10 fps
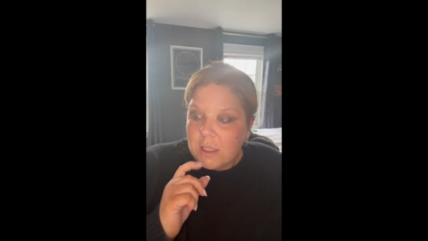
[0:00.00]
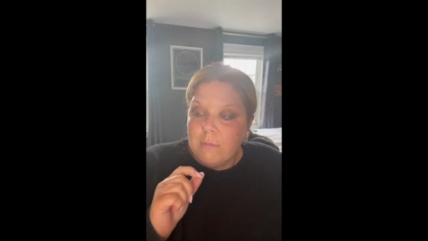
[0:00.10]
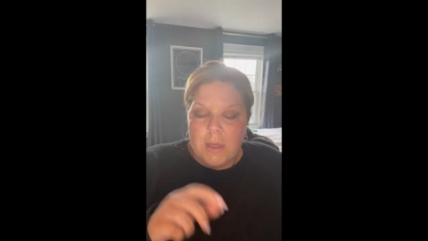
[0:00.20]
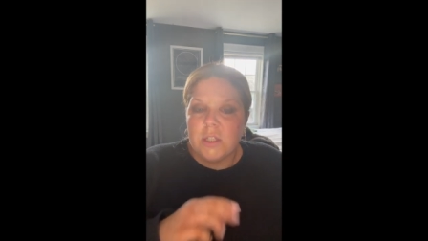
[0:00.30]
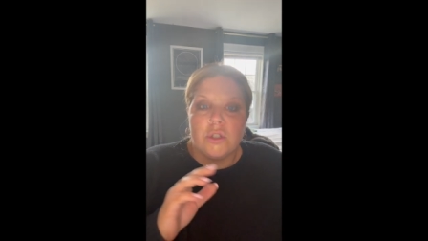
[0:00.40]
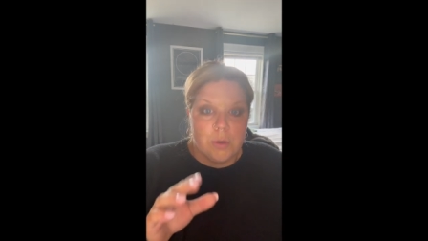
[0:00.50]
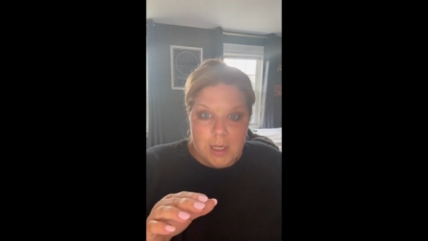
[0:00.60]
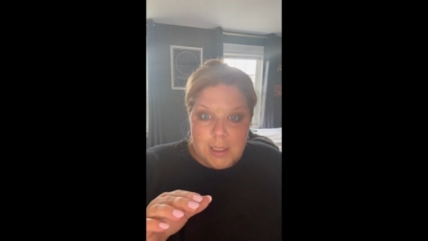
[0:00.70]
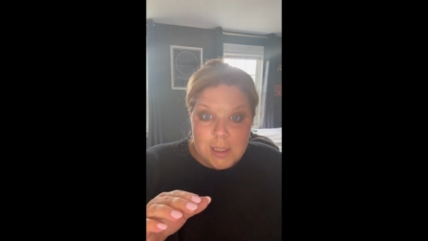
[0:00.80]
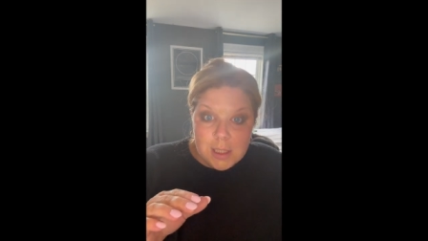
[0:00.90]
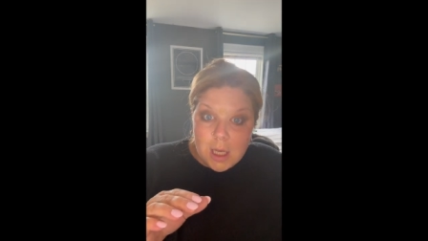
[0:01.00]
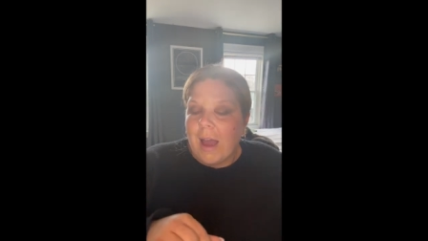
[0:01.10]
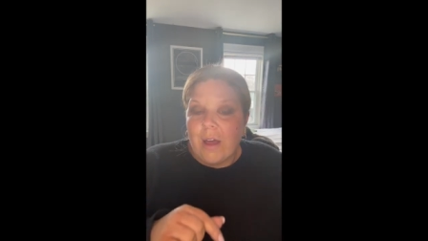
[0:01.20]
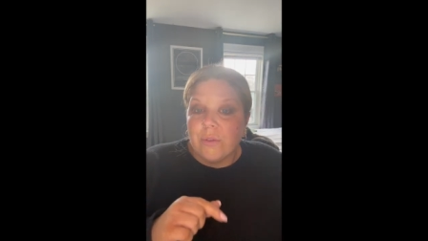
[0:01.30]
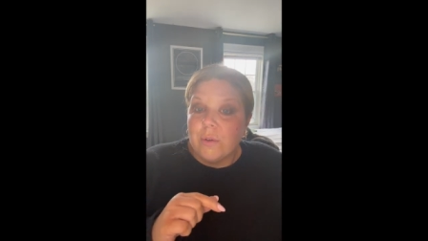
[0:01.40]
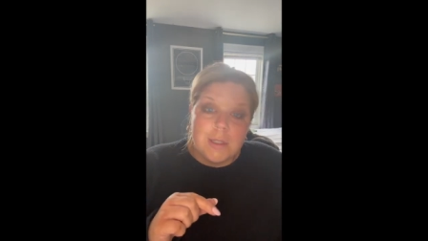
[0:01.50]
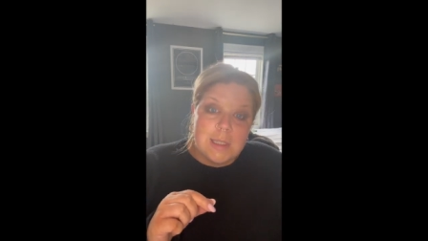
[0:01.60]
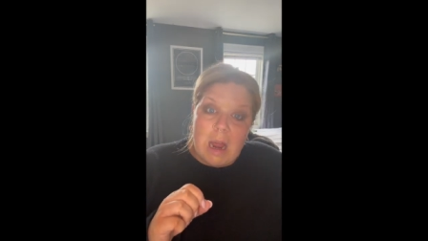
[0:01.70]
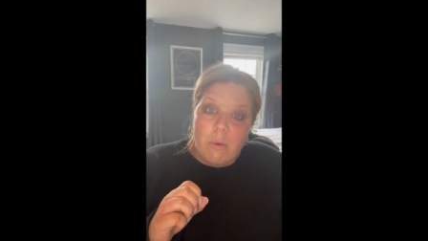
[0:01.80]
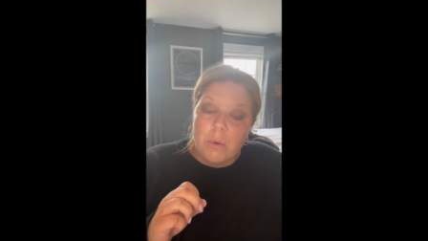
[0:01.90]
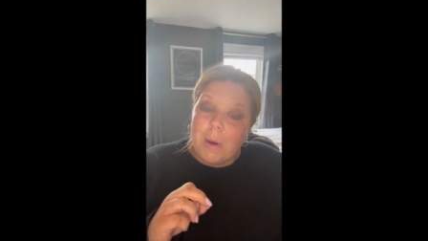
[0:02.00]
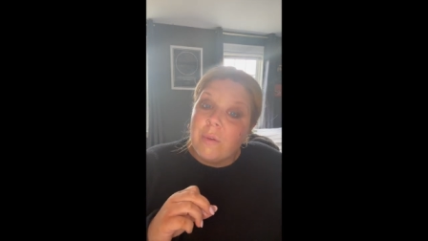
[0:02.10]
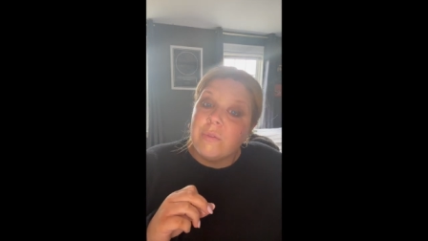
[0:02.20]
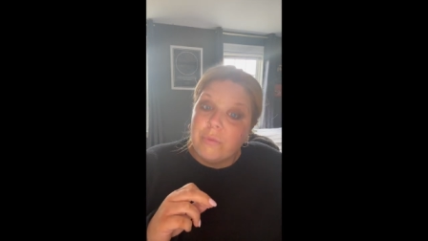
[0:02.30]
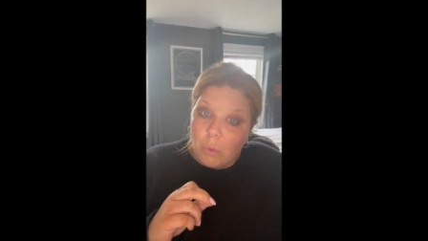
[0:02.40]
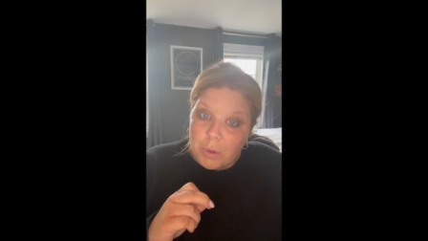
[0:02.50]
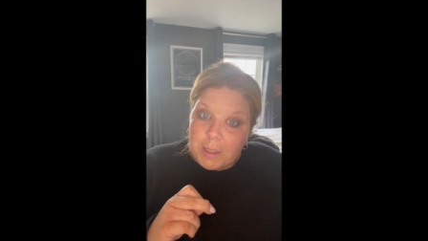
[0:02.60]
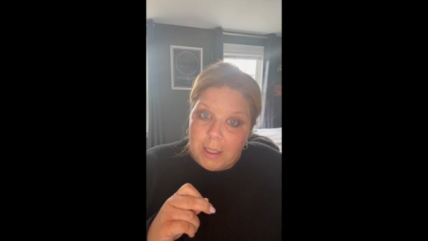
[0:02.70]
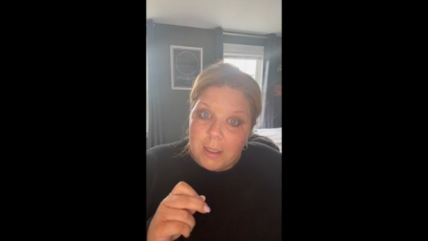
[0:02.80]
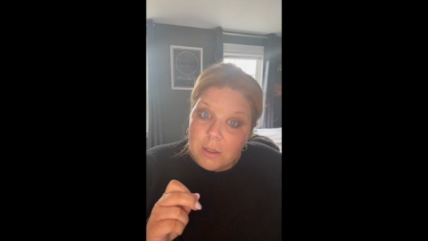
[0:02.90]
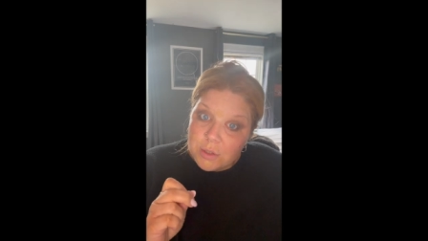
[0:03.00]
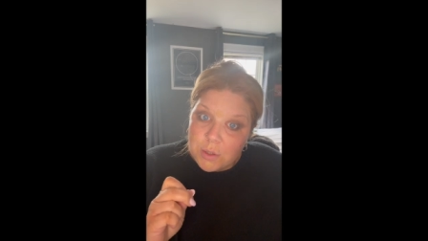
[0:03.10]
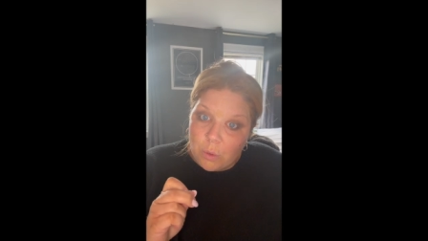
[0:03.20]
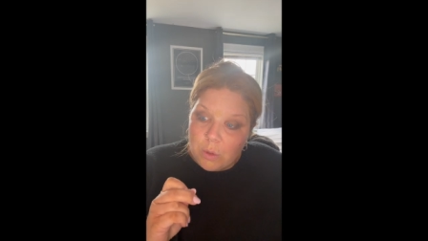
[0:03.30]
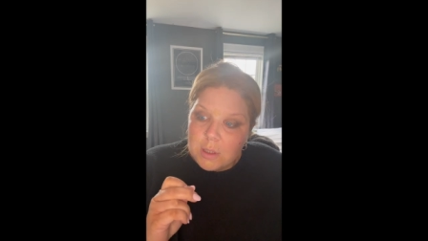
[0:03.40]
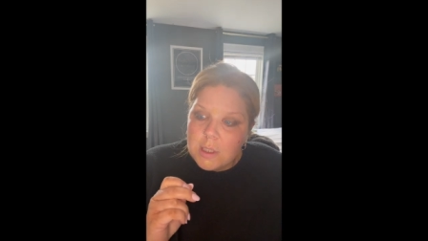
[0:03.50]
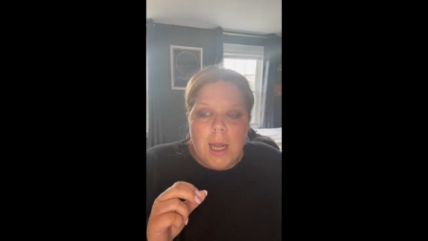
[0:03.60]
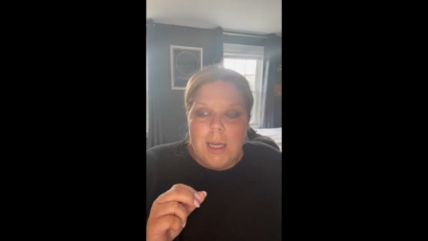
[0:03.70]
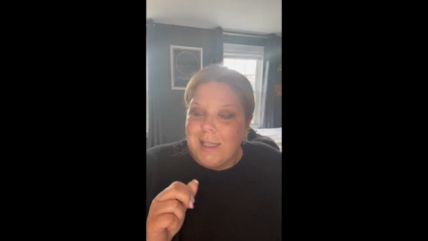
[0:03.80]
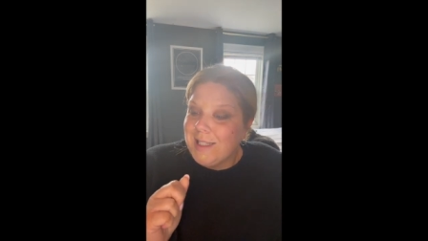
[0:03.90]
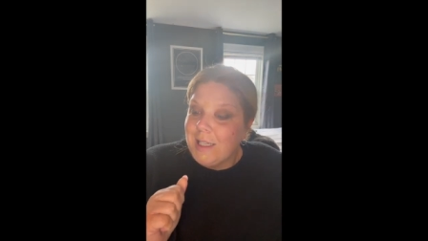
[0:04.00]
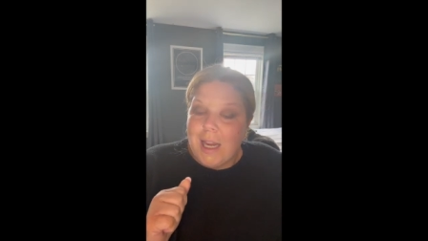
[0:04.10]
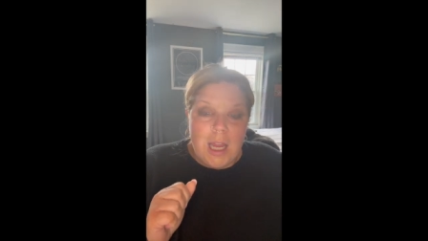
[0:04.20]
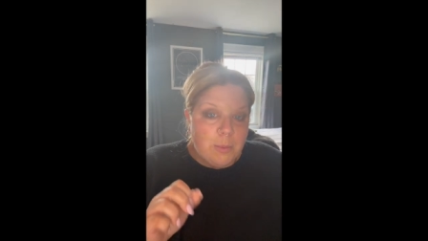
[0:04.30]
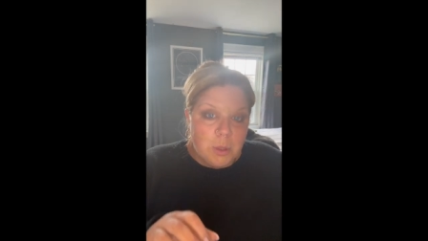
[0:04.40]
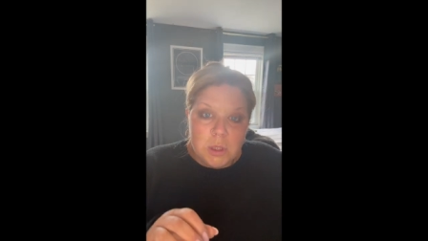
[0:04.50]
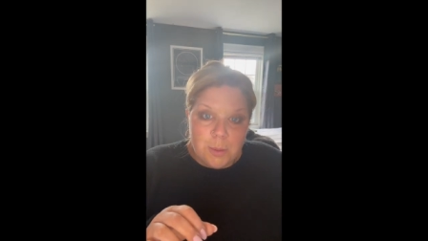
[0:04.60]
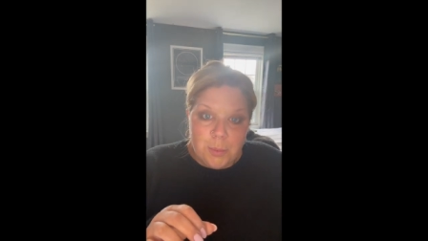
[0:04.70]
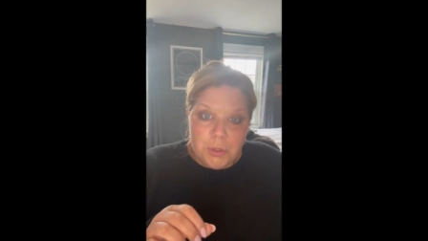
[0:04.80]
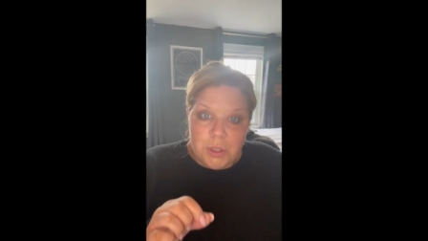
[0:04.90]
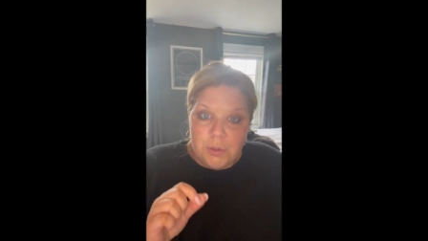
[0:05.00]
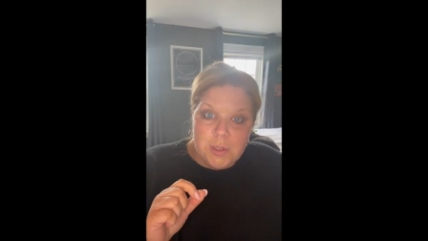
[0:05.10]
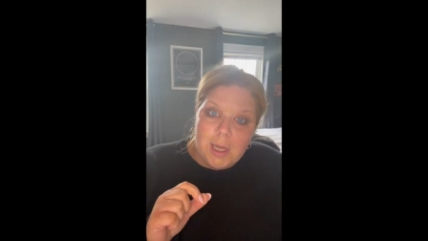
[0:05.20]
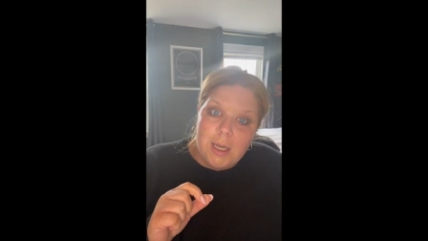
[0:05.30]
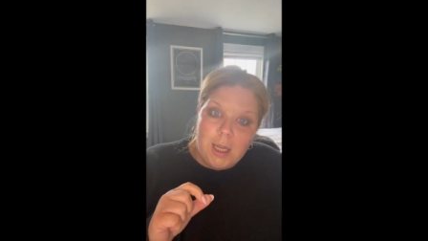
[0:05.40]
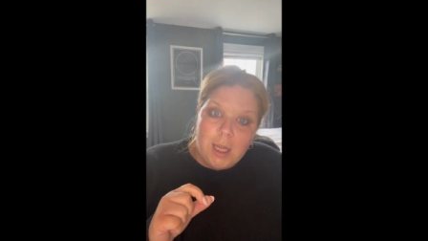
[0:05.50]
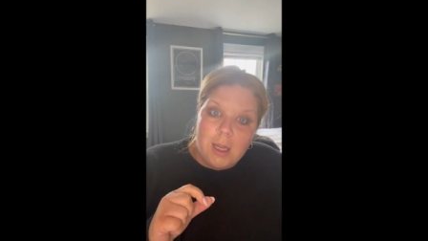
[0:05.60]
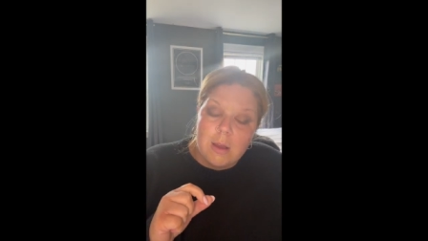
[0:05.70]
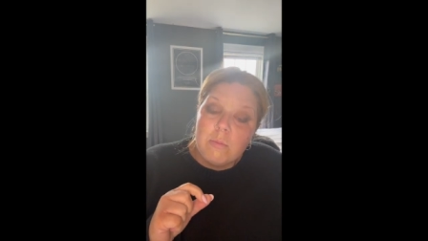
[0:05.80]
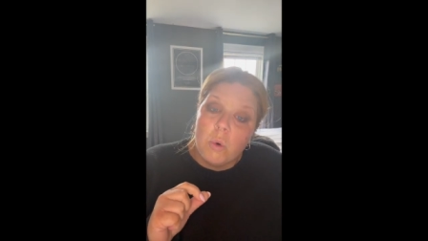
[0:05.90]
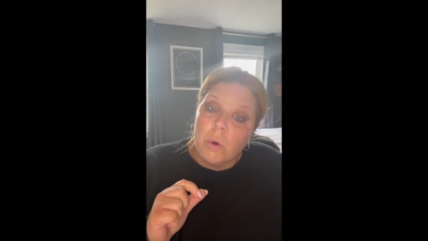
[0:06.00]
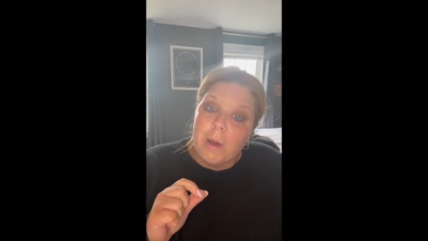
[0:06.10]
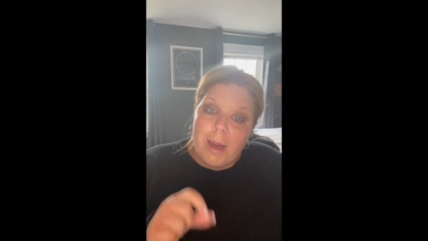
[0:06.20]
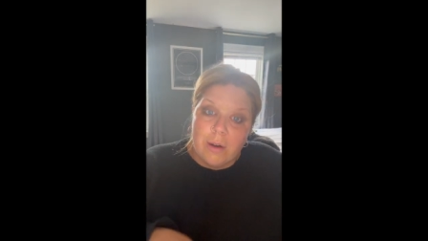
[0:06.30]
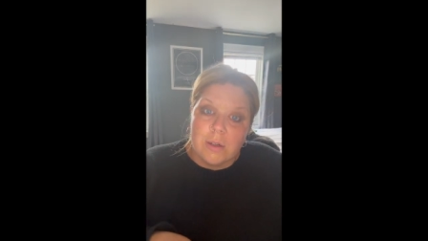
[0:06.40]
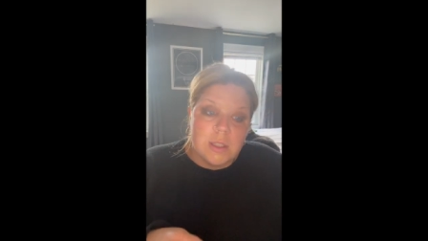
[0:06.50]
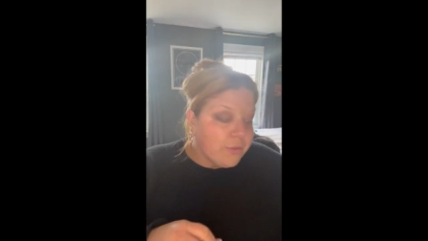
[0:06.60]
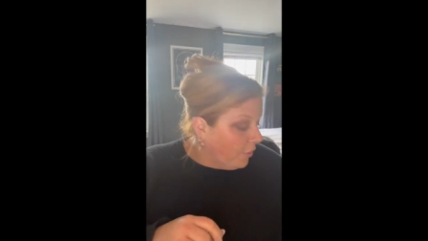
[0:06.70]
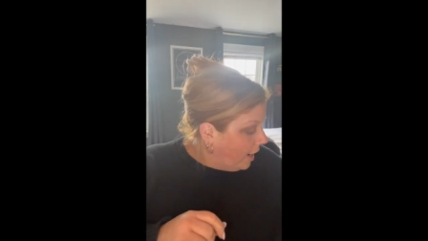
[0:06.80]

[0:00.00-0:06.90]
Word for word: Mistress Catherine is now around 40 years old and isn't able to produce any more heirs for